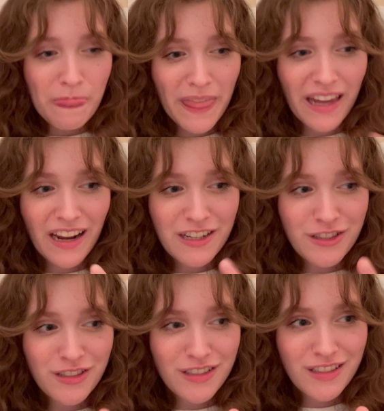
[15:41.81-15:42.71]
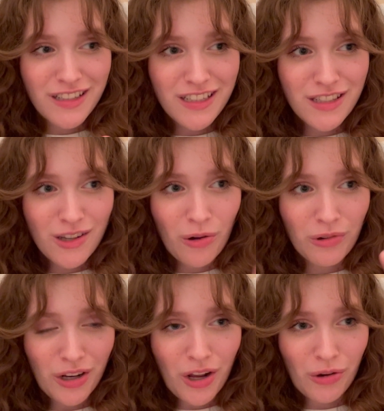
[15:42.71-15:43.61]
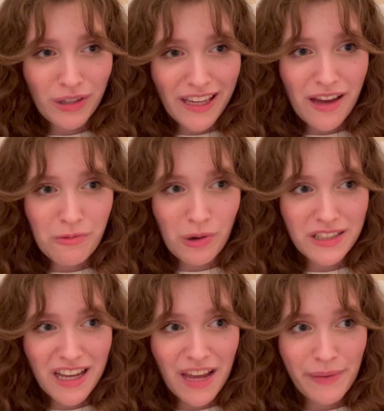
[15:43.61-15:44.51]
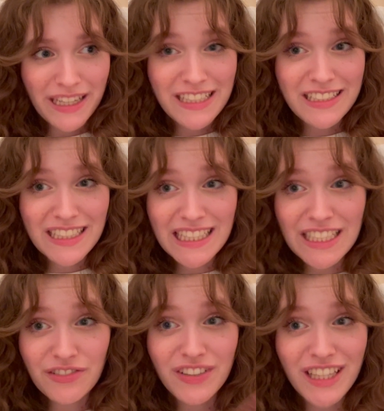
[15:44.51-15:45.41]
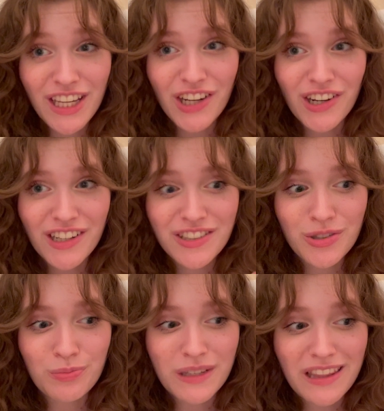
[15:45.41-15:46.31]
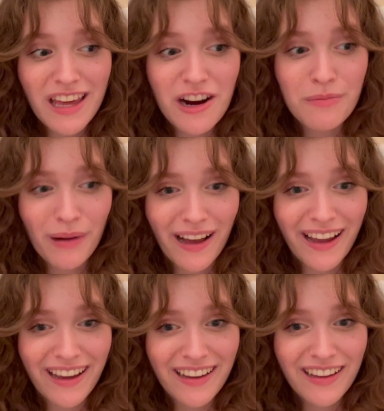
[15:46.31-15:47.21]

and I don't know yet what time I need to leave here to be there by,